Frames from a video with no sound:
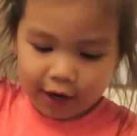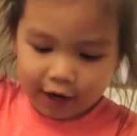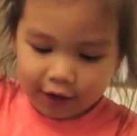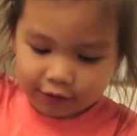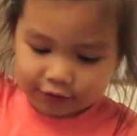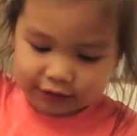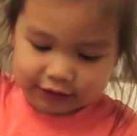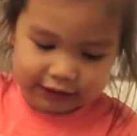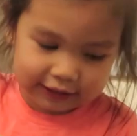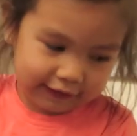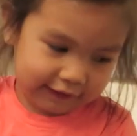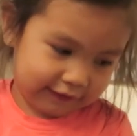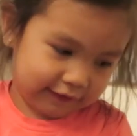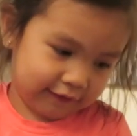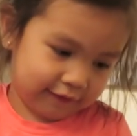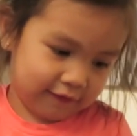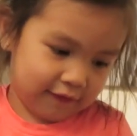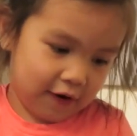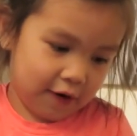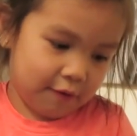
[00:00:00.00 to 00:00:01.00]
No, she
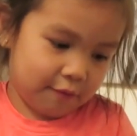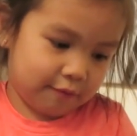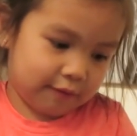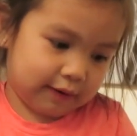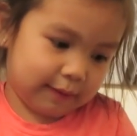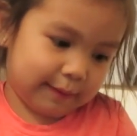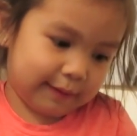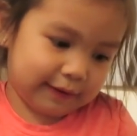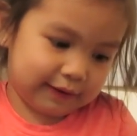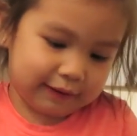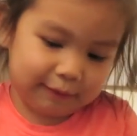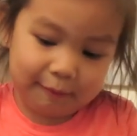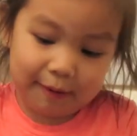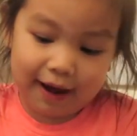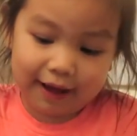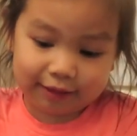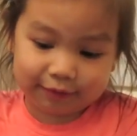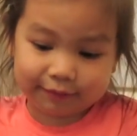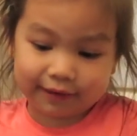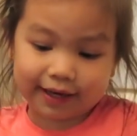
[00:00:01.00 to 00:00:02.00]
doesn't float. What about the
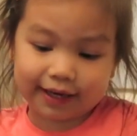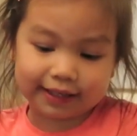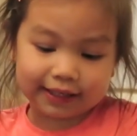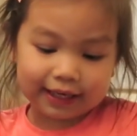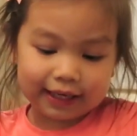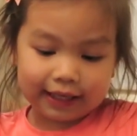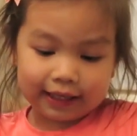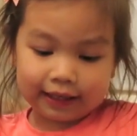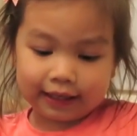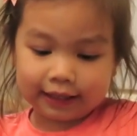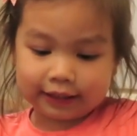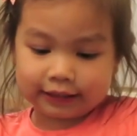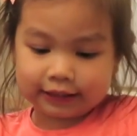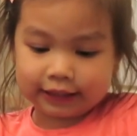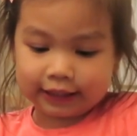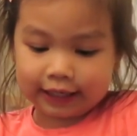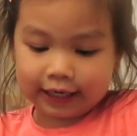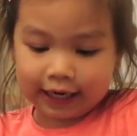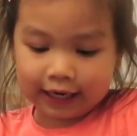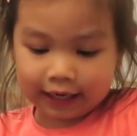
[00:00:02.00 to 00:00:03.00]
last one, the
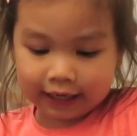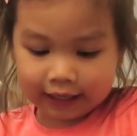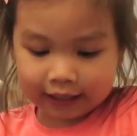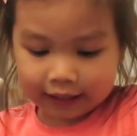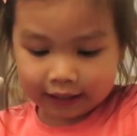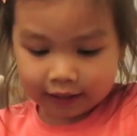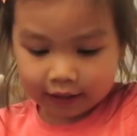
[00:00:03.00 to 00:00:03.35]
cheetah?